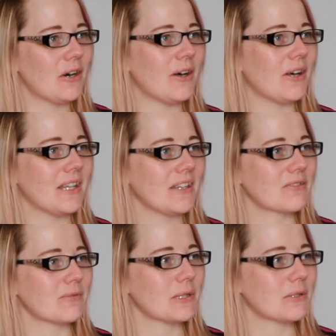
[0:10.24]
Oh,
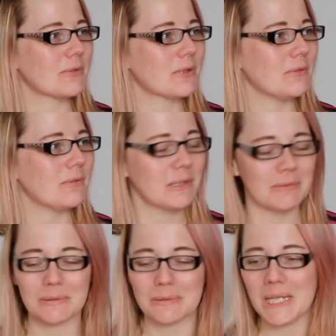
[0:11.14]
it's wonderful,
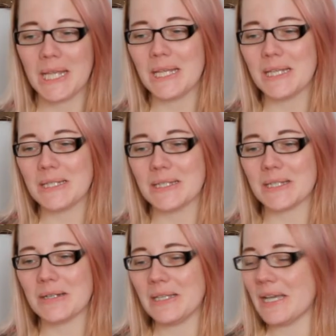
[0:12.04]
wonderful.
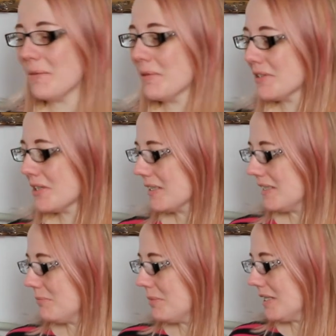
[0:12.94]
So yeah, I'm gonna talk a
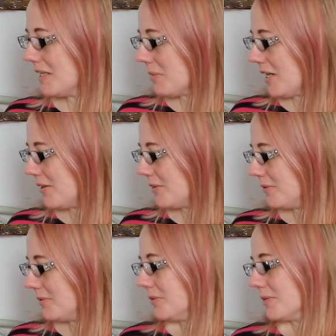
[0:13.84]
little bit
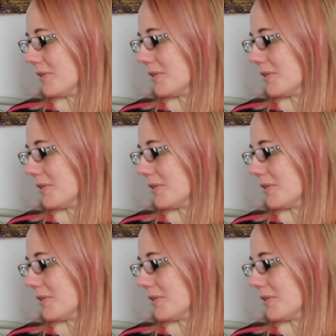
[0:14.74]
about